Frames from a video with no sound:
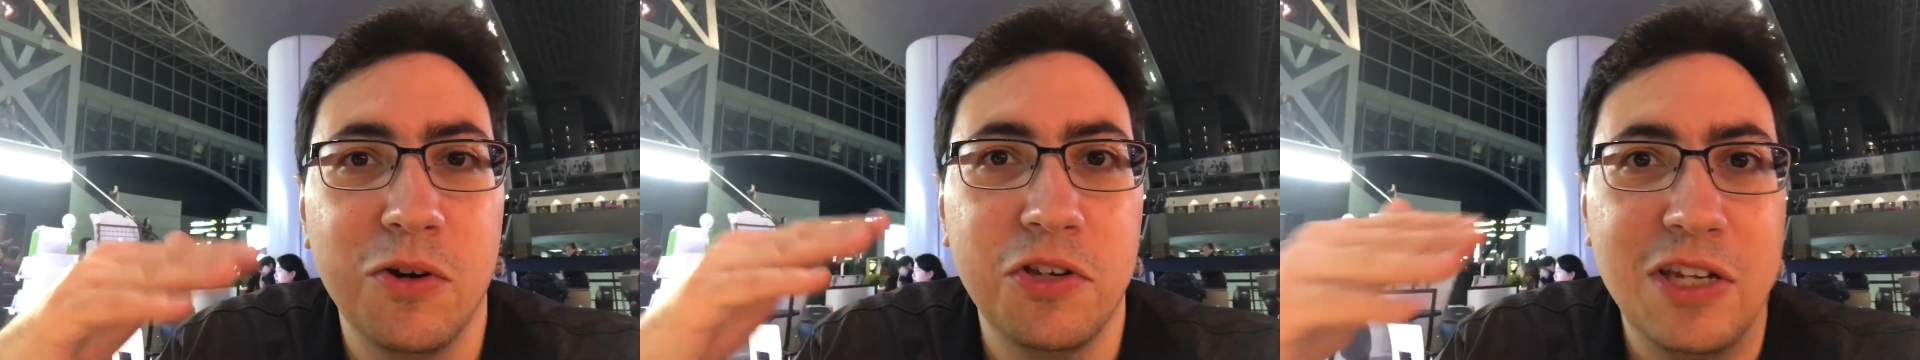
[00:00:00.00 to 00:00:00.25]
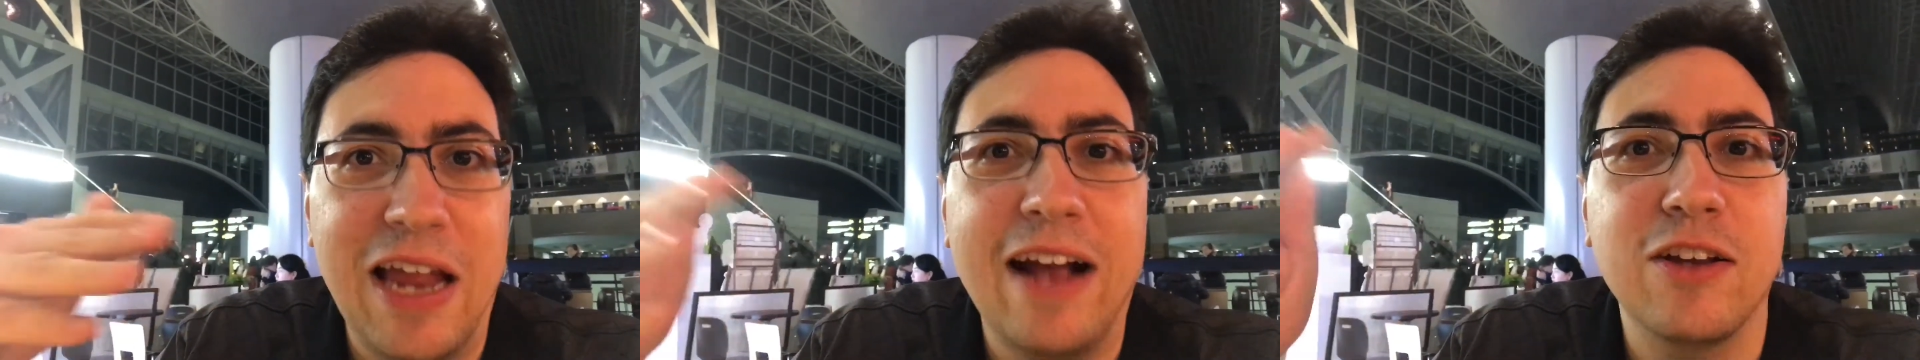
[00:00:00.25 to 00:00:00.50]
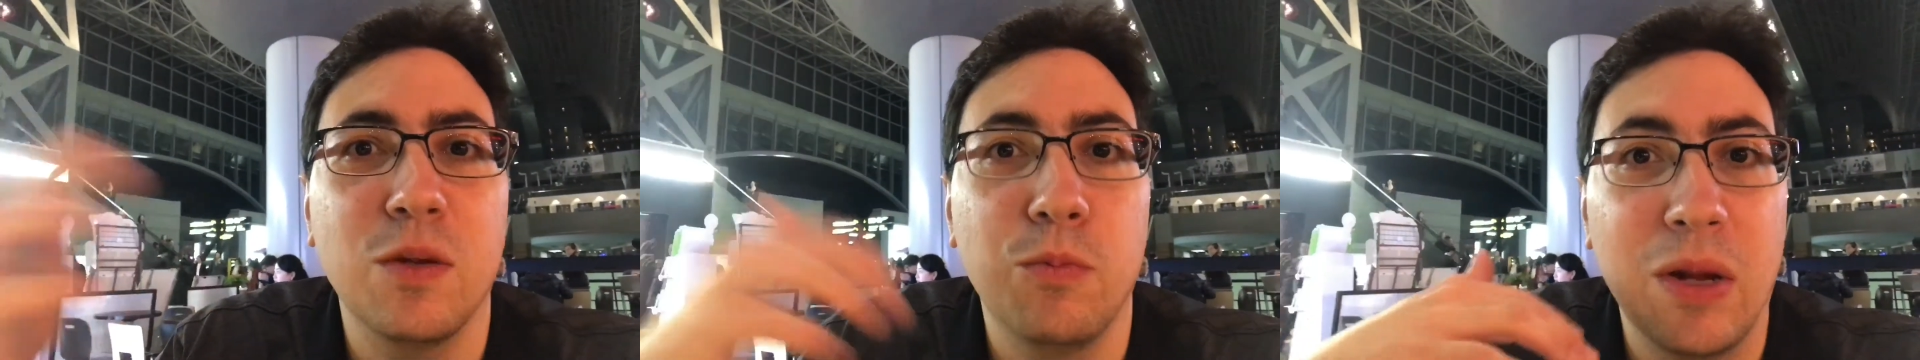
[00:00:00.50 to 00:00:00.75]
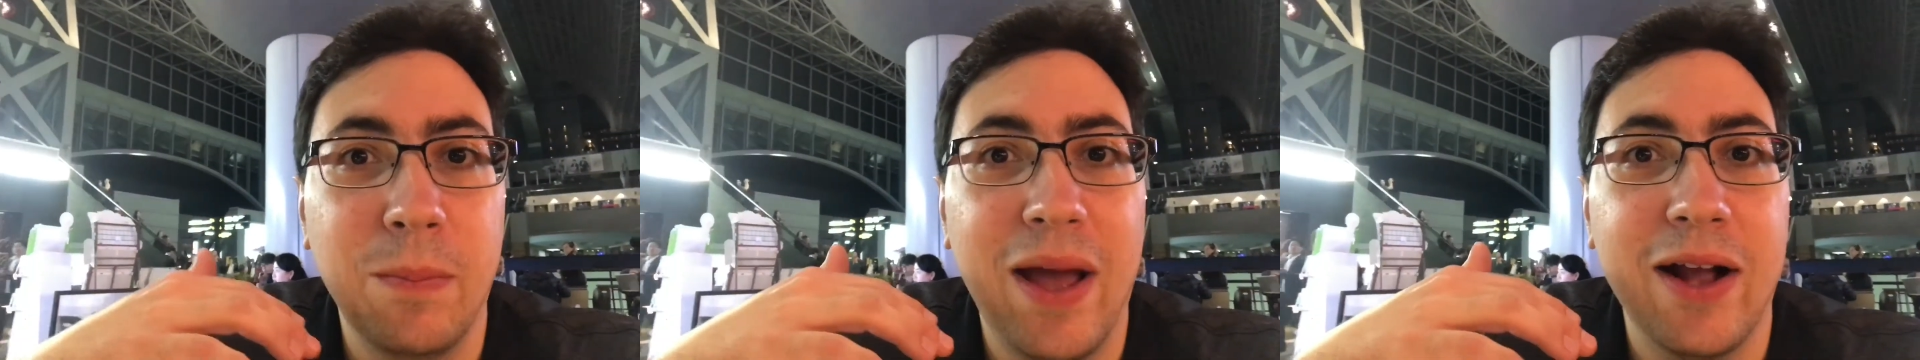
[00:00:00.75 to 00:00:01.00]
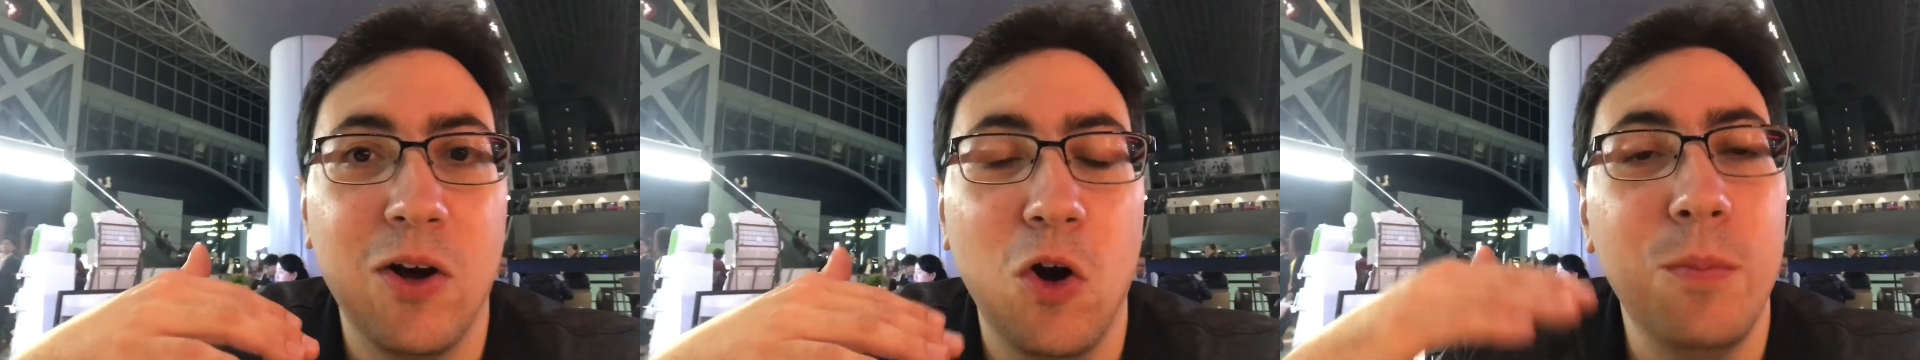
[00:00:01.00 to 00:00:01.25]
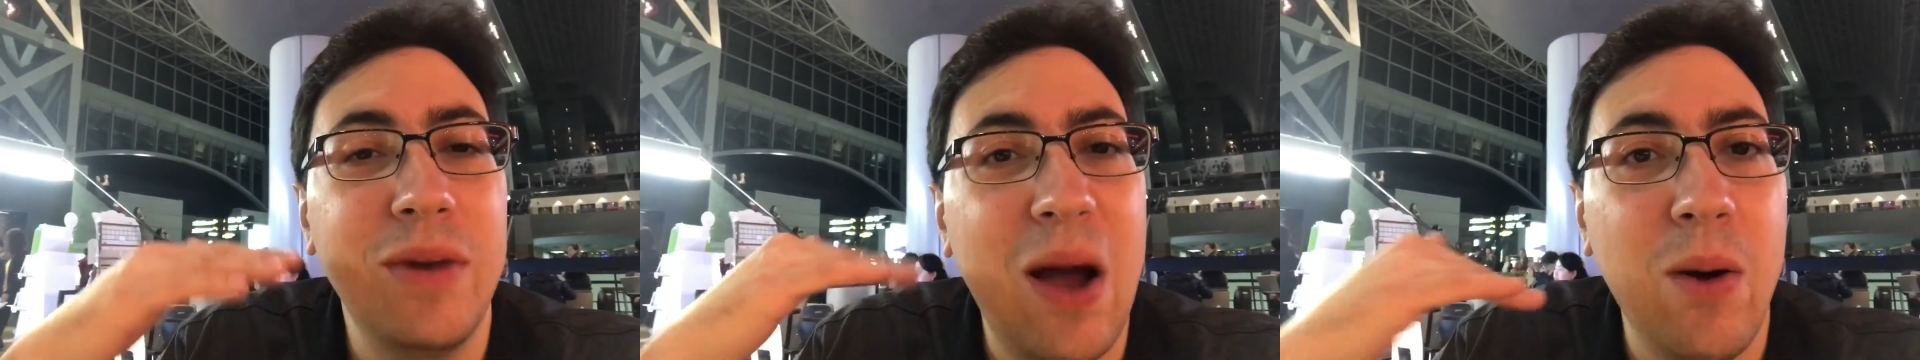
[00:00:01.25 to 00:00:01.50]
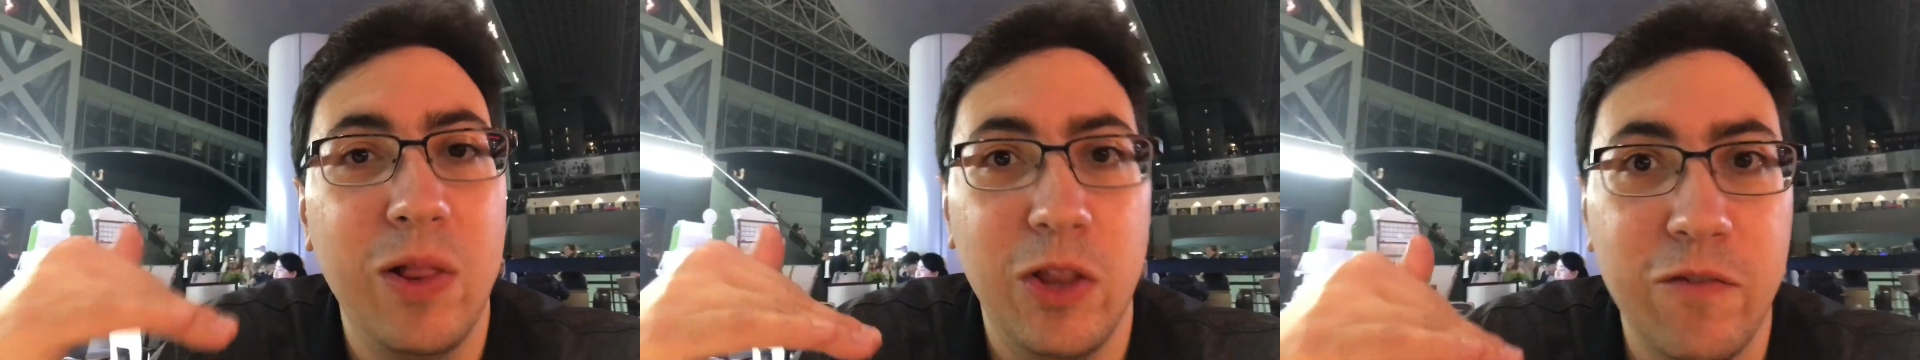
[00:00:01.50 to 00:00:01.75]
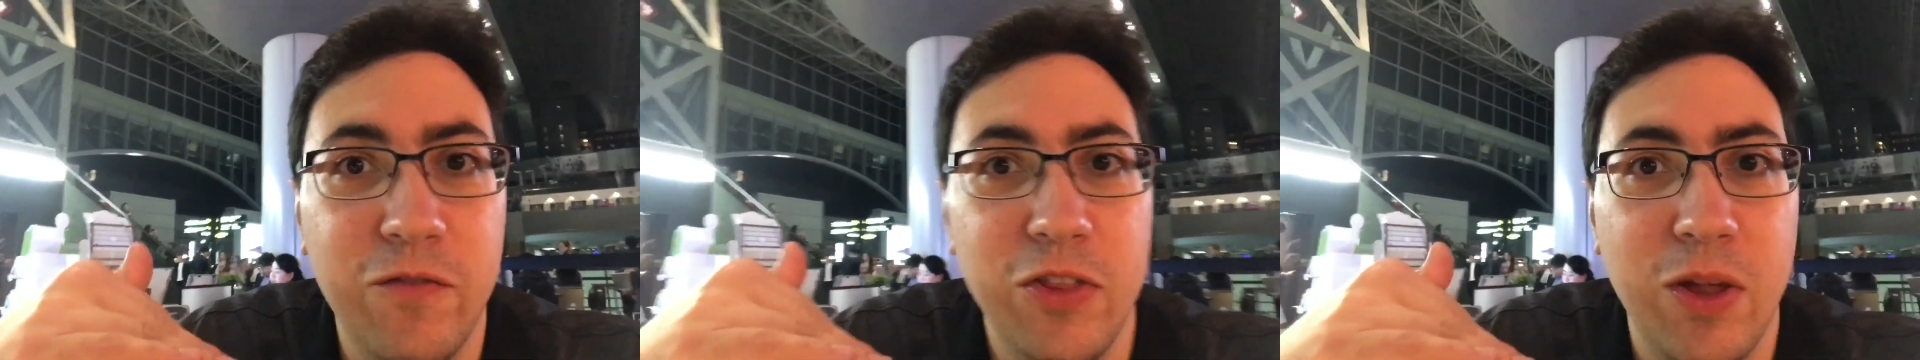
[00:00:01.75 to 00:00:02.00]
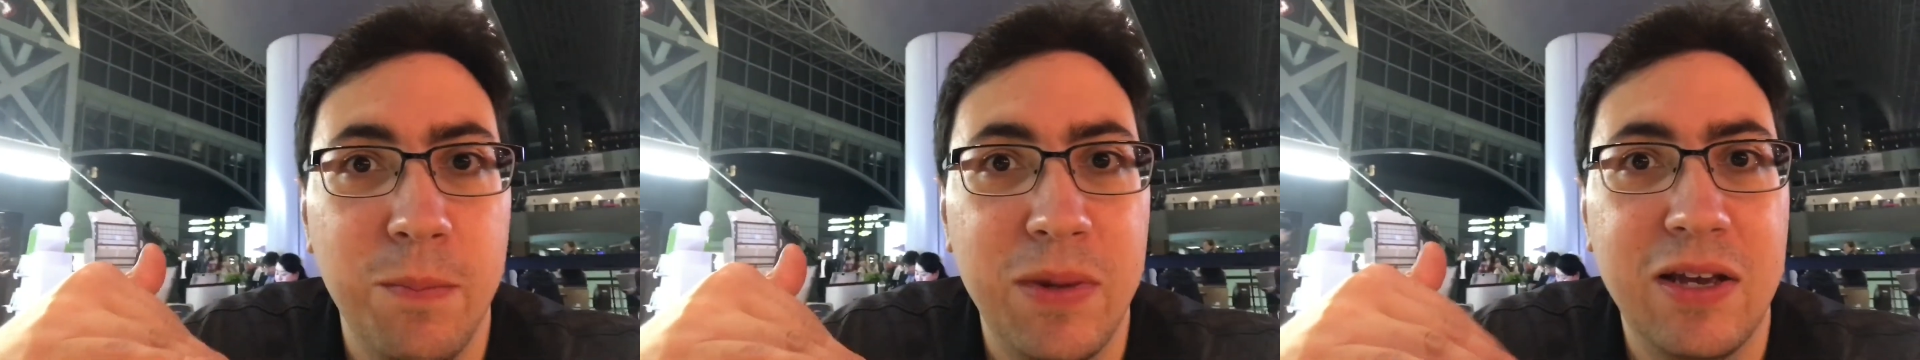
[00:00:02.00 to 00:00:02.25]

or snacks to bring back home, now I look for them,